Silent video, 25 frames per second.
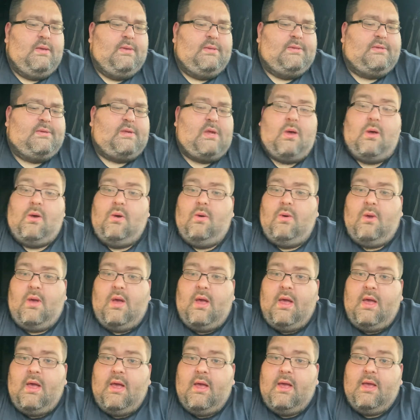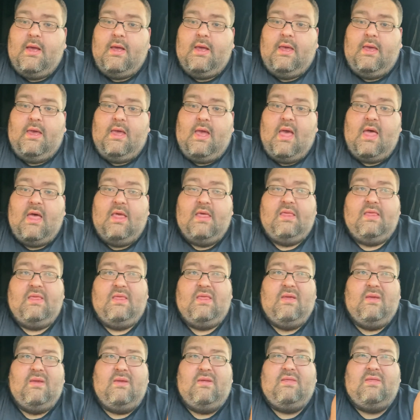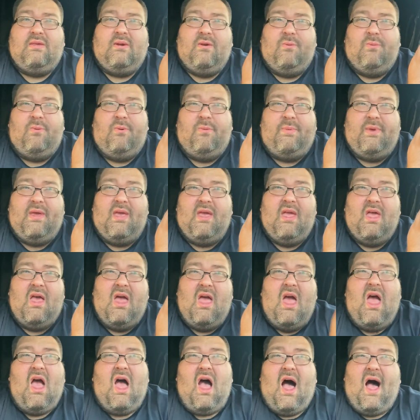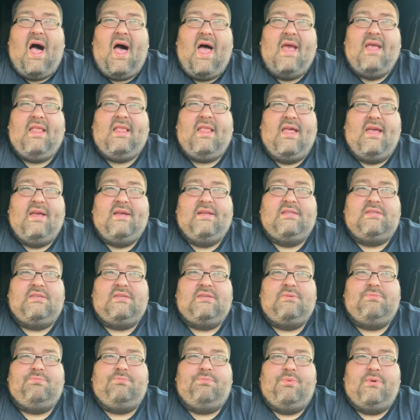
so, yeah, there will be highlights,